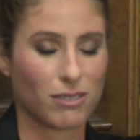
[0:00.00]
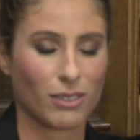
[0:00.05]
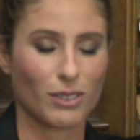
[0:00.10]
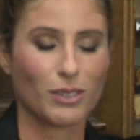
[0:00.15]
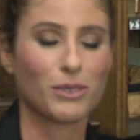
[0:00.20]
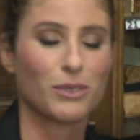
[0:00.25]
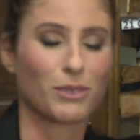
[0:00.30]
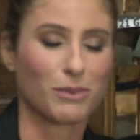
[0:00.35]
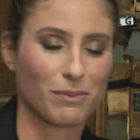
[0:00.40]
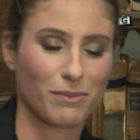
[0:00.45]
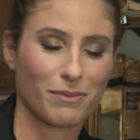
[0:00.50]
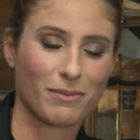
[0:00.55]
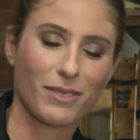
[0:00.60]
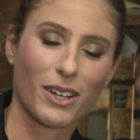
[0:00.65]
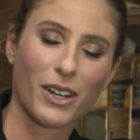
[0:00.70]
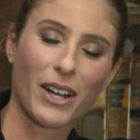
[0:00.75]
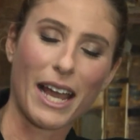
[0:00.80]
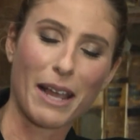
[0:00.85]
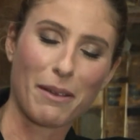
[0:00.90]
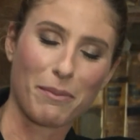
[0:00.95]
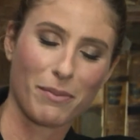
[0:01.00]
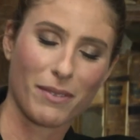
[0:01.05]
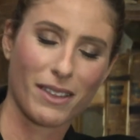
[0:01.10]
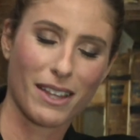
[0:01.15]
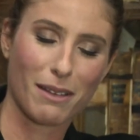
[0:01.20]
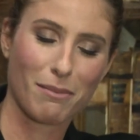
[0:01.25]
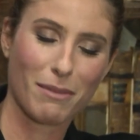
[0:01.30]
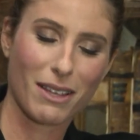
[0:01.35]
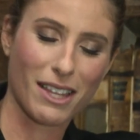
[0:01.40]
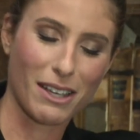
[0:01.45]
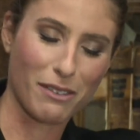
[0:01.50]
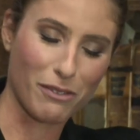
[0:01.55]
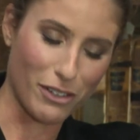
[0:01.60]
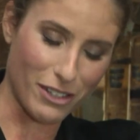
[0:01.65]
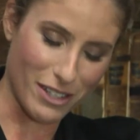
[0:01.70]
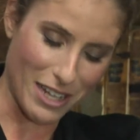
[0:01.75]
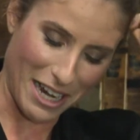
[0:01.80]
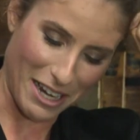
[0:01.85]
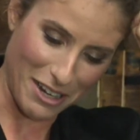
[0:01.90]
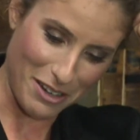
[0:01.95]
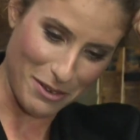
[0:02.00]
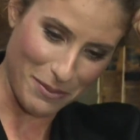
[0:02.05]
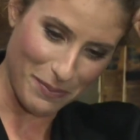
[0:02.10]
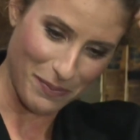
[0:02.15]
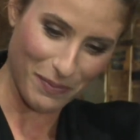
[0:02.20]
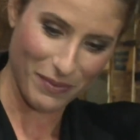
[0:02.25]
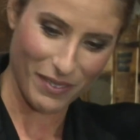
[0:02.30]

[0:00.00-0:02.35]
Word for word: Oh, okay. Let me think for a second.